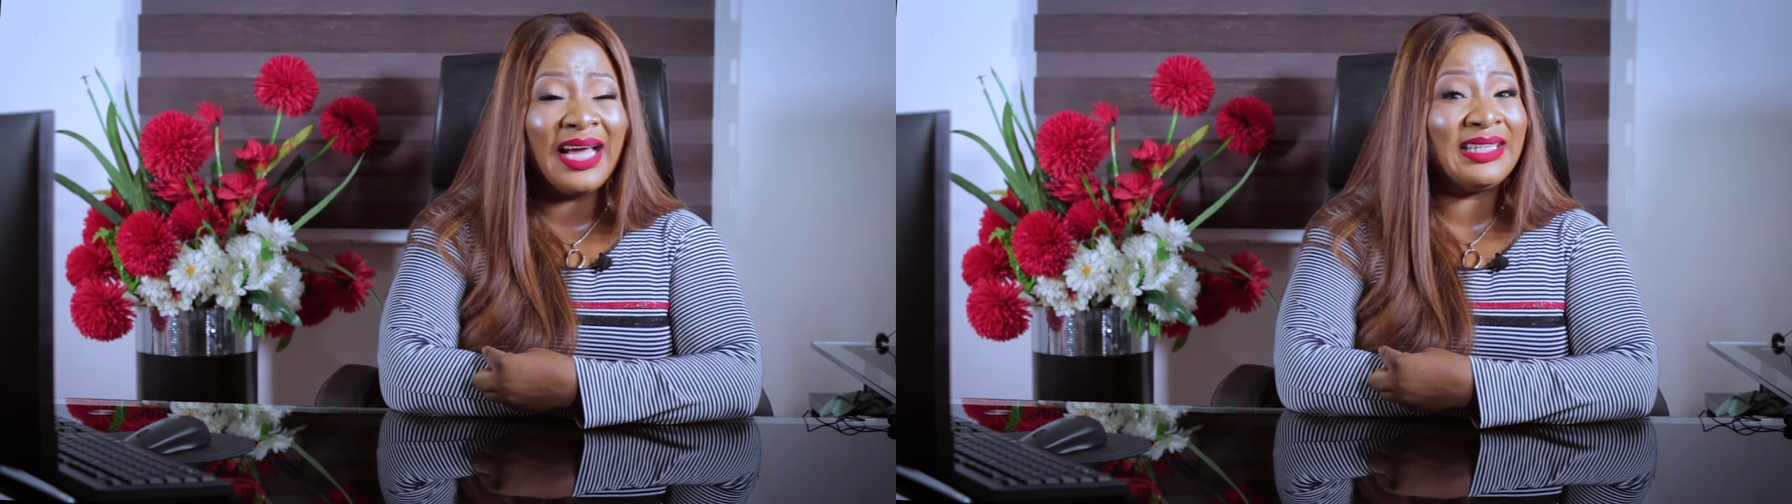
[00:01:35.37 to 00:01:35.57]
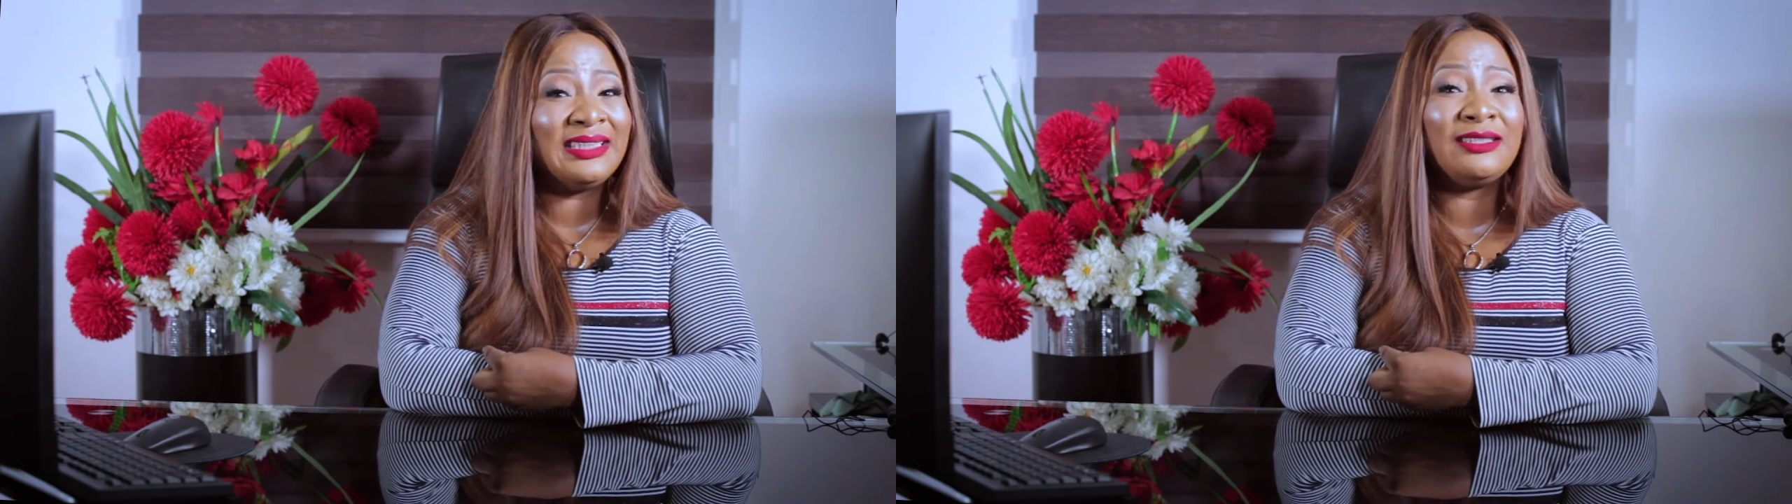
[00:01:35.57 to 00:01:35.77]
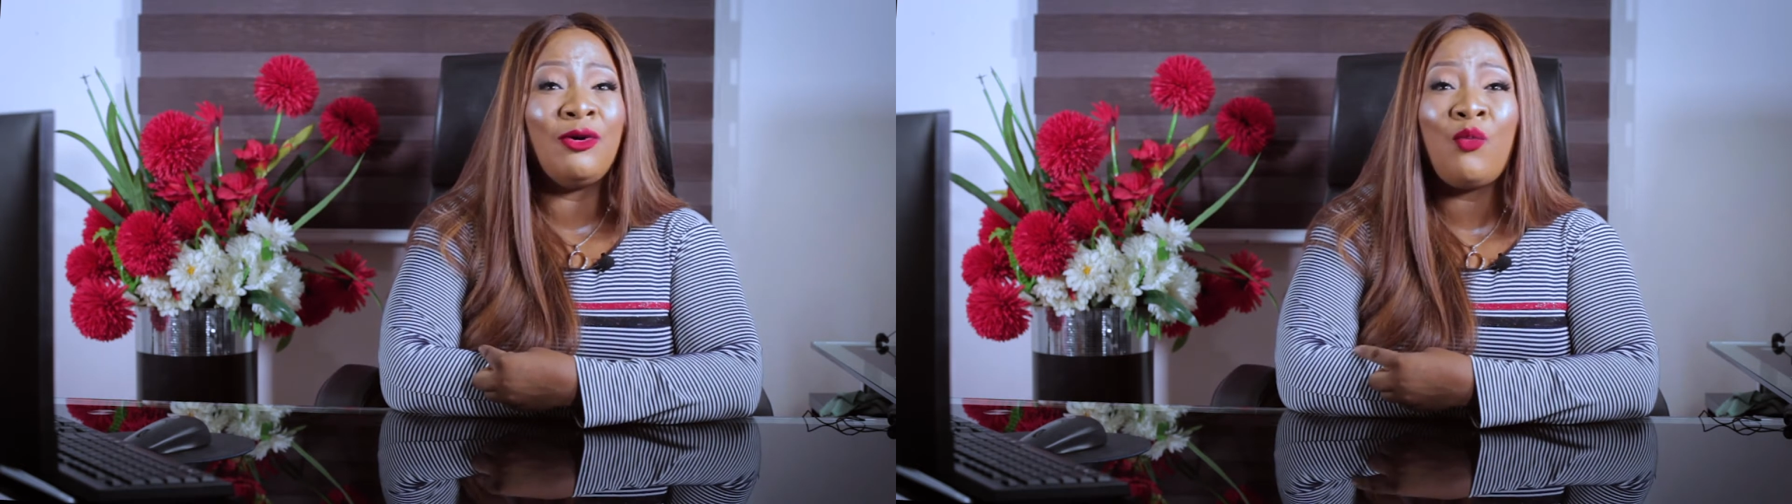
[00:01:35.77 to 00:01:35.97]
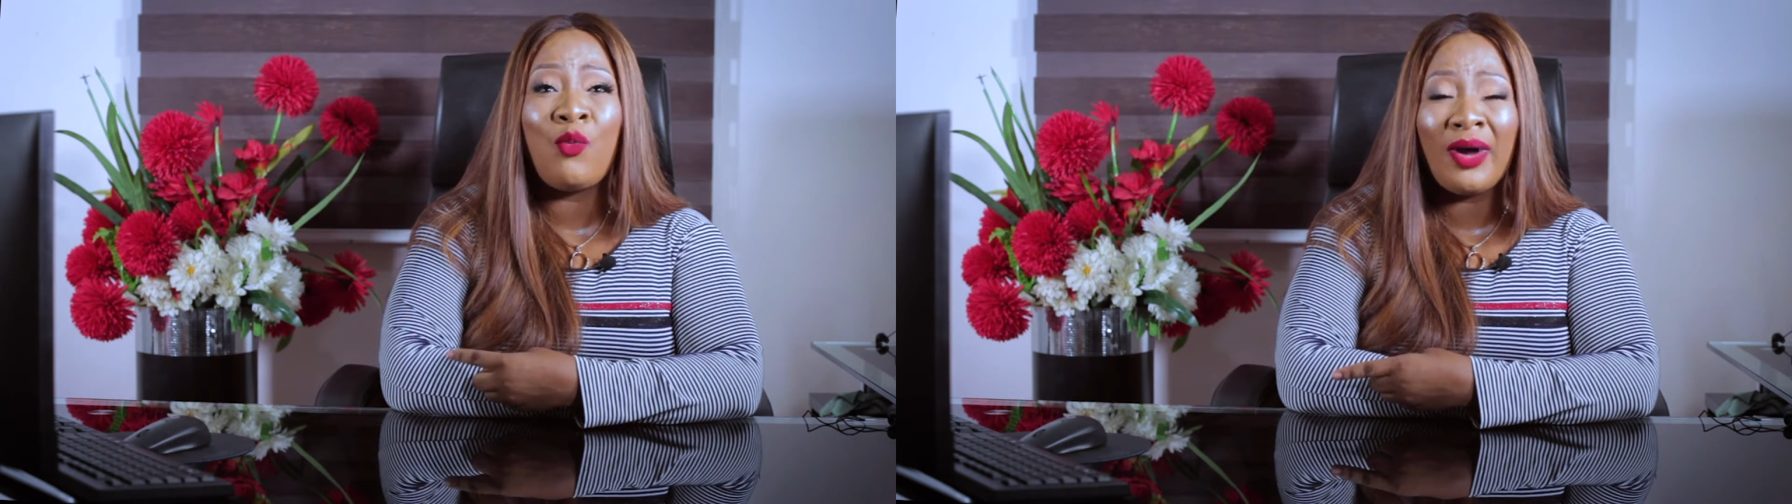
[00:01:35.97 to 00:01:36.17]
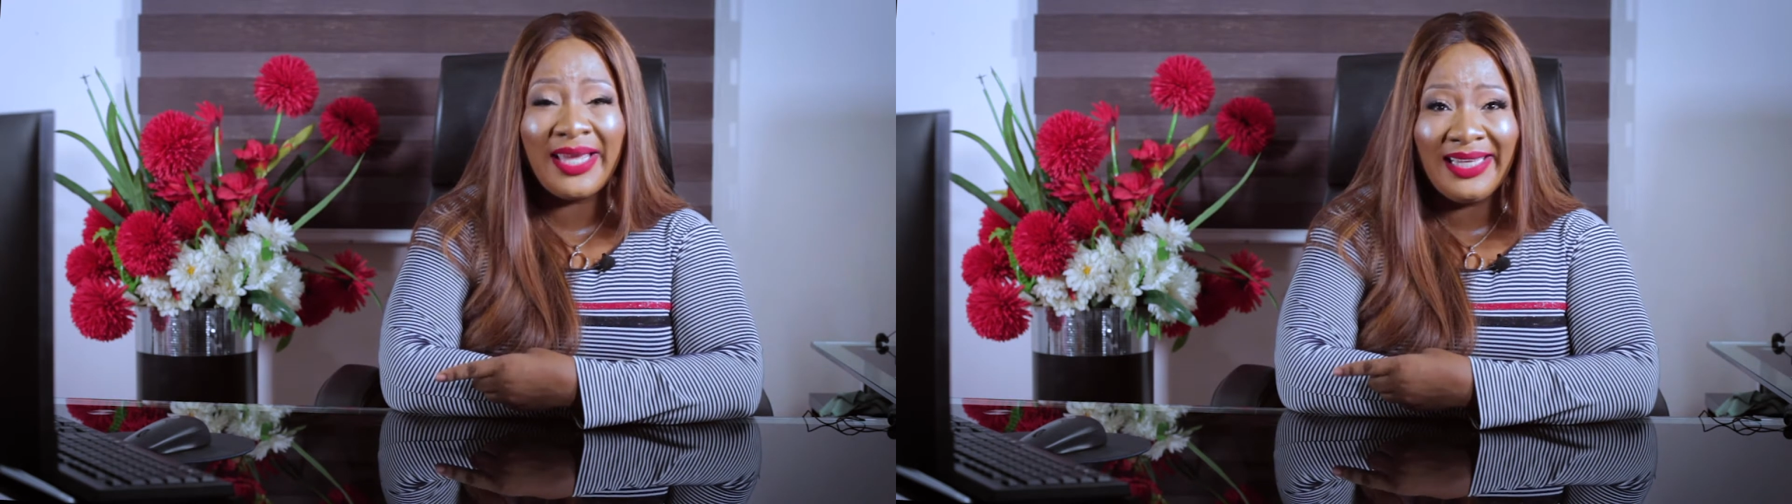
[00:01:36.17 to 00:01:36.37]
and it's not
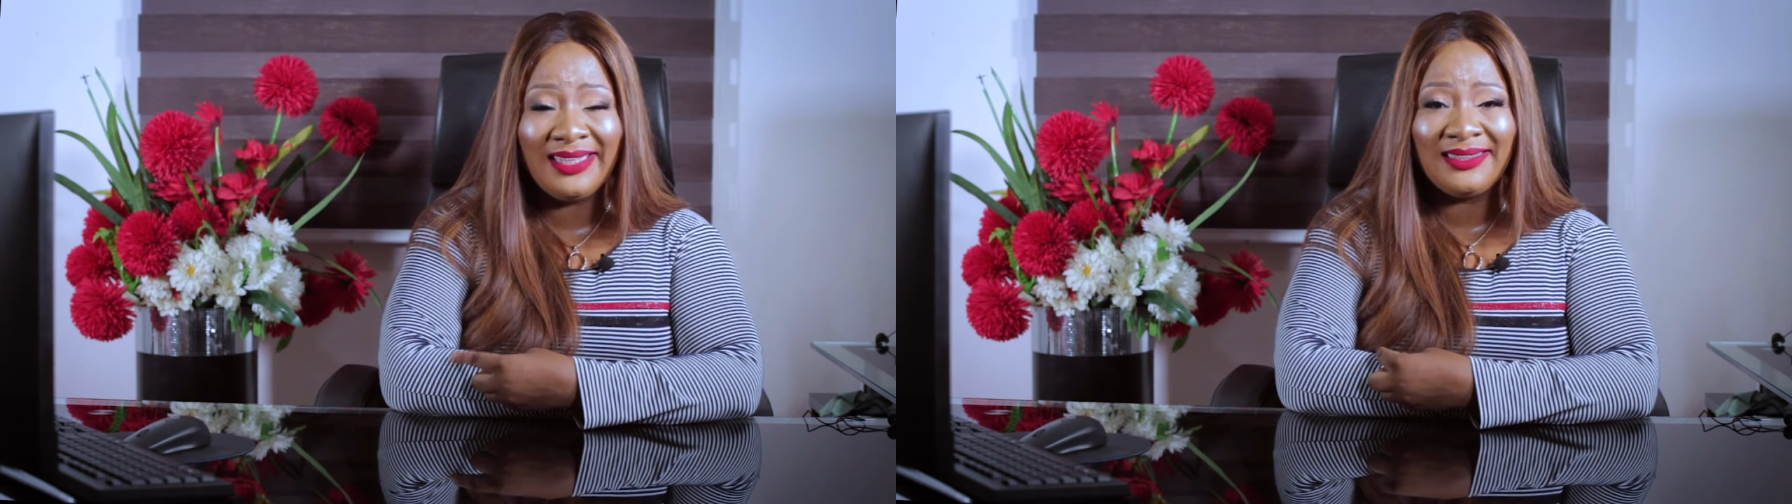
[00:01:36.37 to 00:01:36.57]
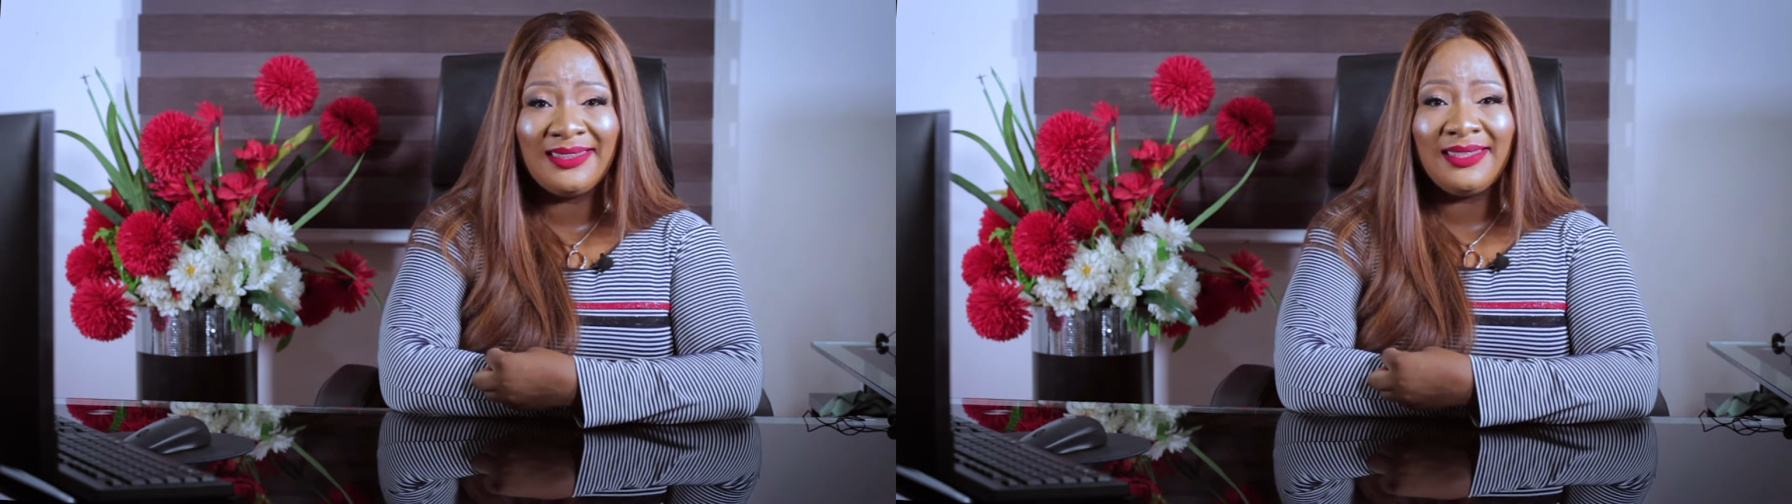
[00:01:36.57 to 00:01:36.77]
working,